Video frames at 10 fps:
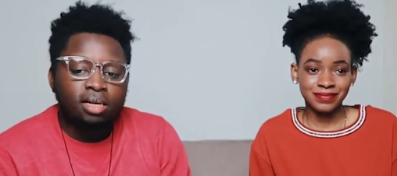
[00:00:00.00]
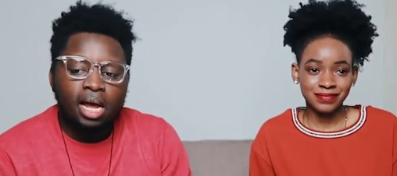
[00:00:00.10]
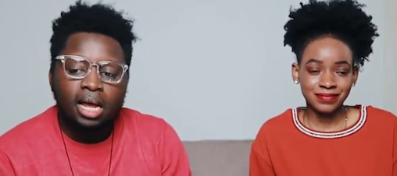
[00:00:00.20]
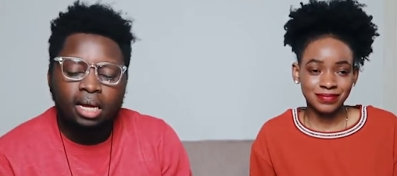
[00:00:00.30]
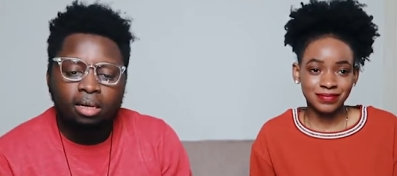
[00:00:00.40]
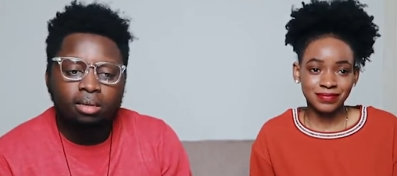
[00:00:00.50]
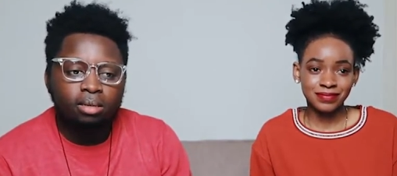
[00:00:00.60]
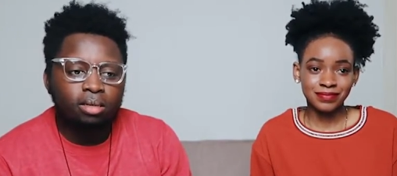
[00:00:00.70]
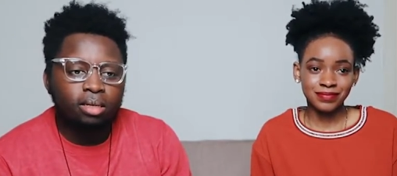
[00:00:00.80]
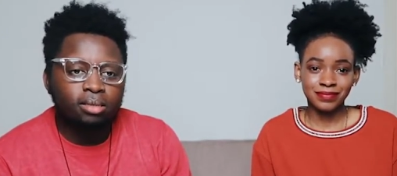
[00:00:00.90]
Speaker 1: it's like
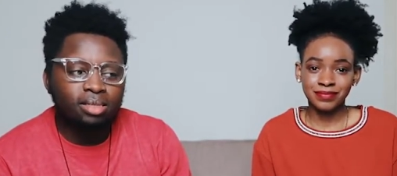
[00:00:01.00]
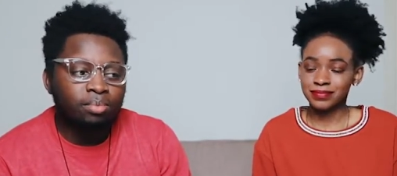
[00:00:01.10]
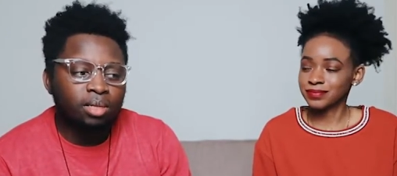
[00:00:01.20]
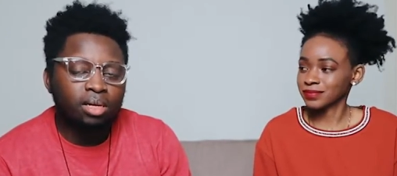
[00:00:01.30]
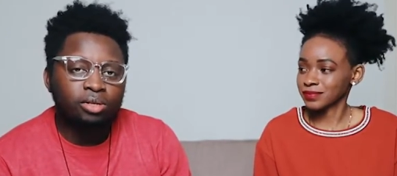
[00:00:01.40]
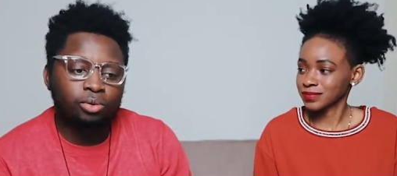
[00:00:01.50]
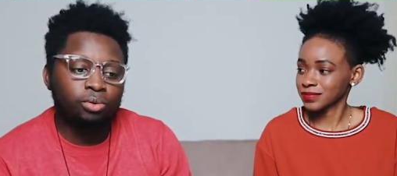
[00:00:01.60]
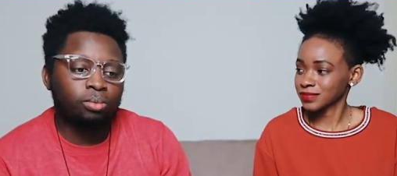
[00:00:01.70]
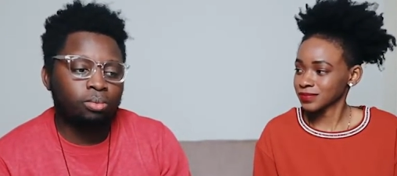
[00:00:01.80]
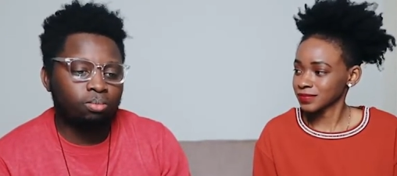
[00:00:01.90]
something that
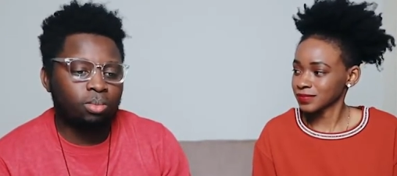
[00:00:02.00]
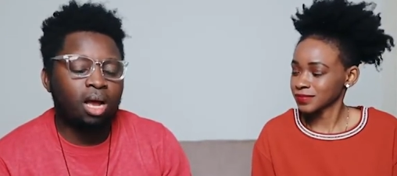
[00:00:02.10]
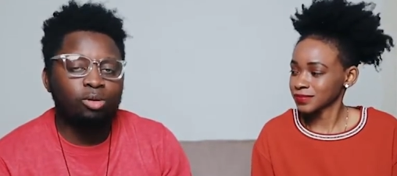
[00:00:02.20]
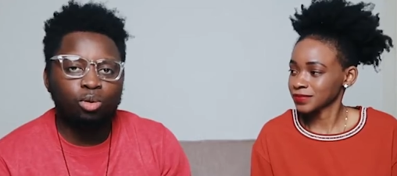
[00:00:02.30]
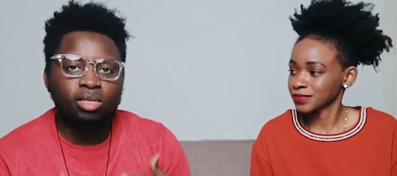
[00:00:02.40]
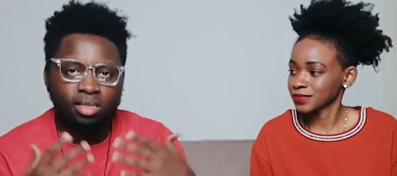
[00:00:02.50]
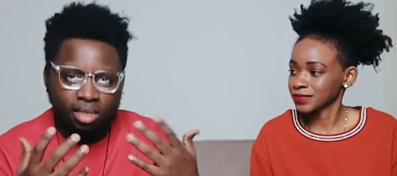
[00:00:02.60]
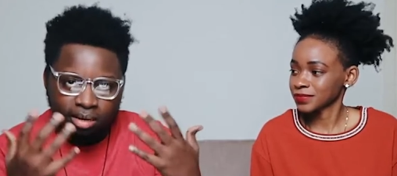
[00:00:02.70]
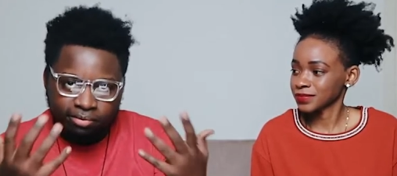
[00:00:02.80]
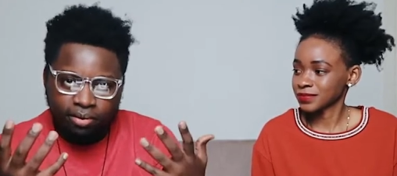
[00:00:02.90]
you actually
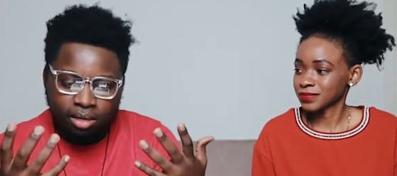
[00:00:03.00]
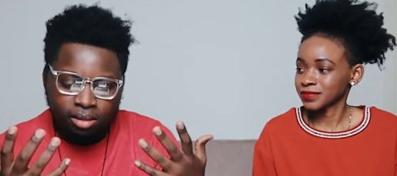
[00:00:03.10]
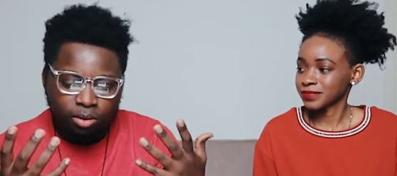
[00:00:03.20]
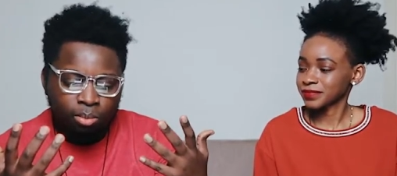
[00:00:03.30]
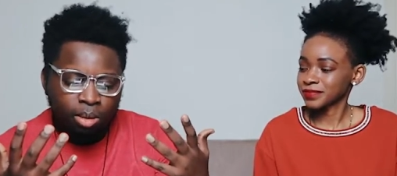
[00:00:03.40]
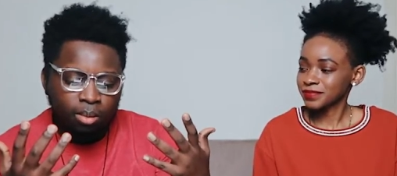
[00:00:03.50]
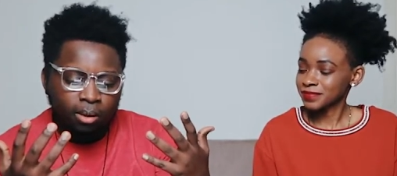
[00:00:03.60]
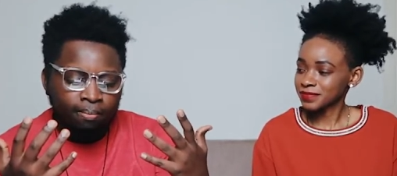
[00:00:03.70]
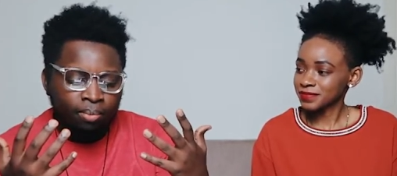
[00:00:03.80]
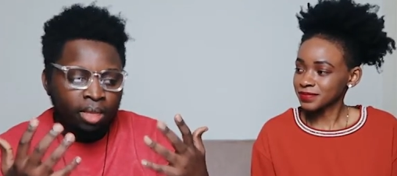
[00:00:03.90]
see it first or
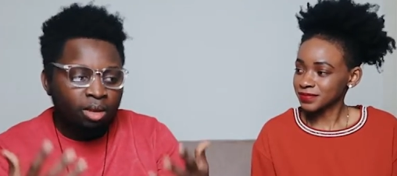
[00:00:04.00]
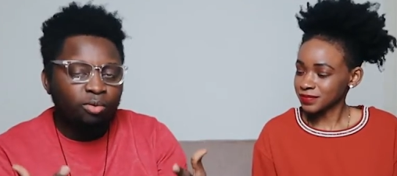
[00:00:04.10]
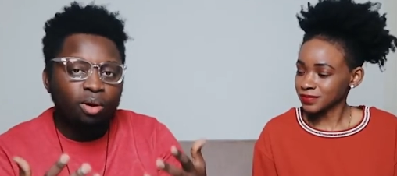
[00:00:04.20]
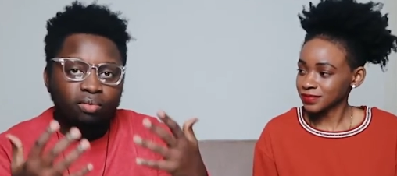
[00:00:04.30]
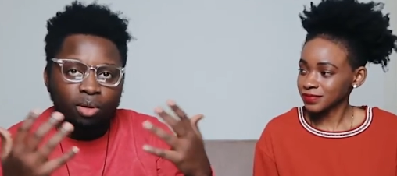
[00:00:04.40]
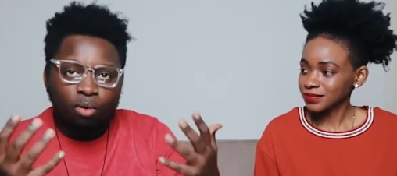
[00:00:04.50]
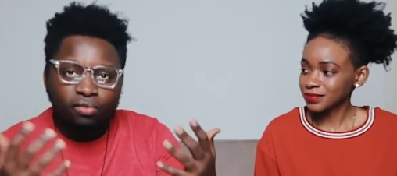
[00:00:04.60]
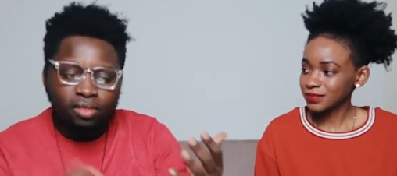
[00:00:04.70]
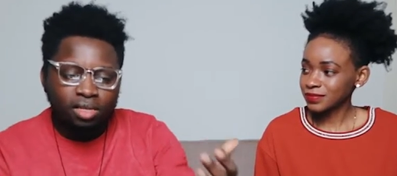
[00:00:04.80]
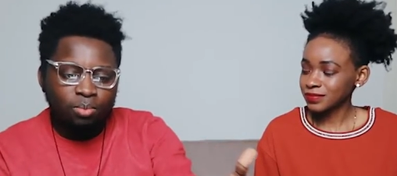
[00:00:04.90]
maybe if you have an
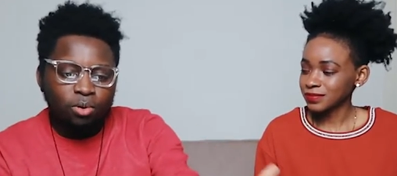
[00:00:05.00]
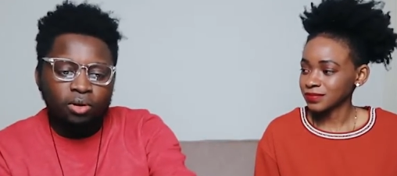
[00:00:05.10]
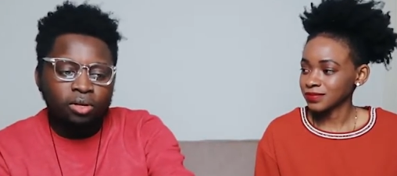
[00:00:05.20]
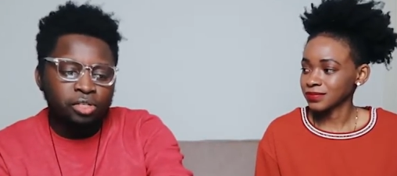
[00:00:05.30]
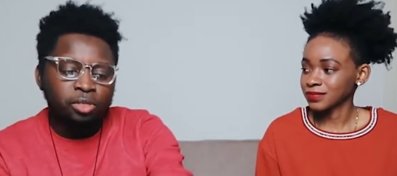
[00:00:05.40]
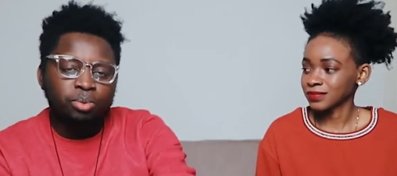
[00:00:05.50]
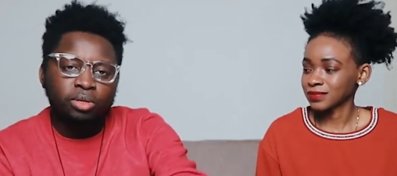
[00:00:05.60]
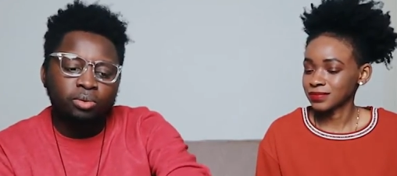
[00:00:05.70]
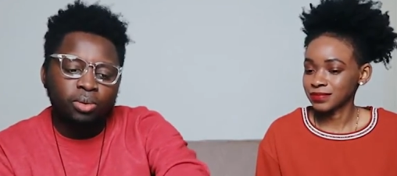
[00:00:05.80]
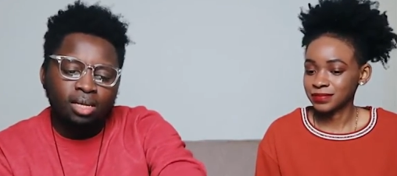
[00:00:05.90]
office somewhere you can just
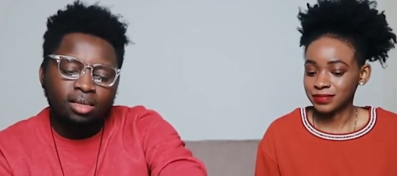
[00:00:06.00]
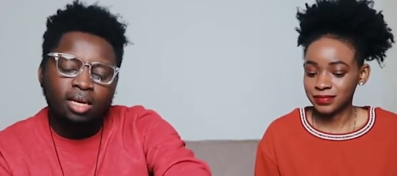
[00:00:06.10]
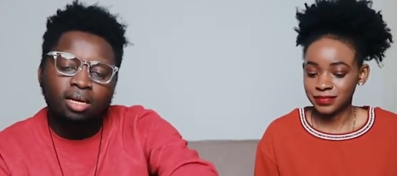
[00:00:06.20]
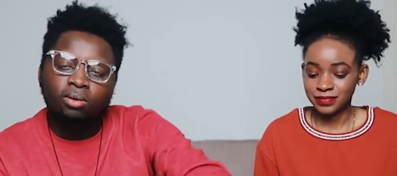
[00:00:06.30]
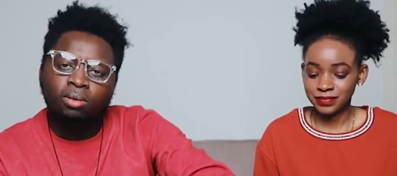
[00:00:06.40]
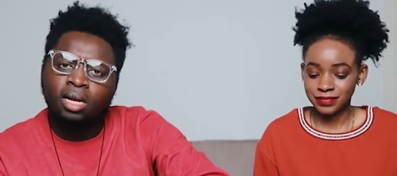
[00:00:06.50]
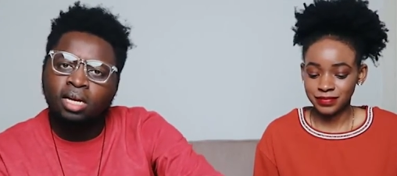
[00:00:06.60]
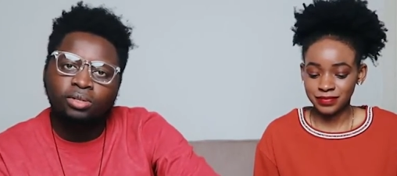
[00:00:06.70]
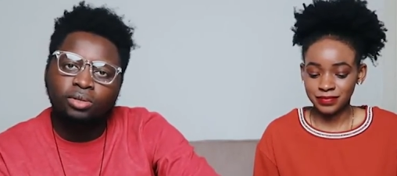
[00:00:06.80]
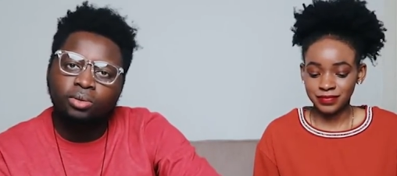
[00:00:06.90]
put it right there
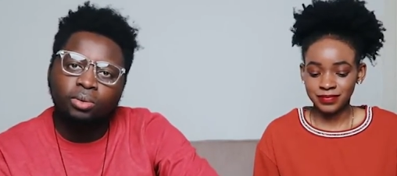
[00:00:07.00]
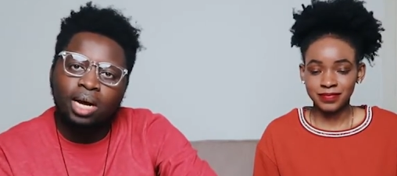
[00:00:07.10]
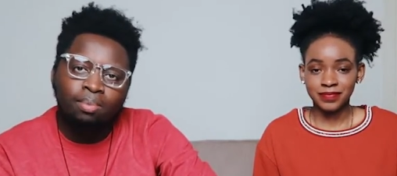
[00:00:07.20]
next to your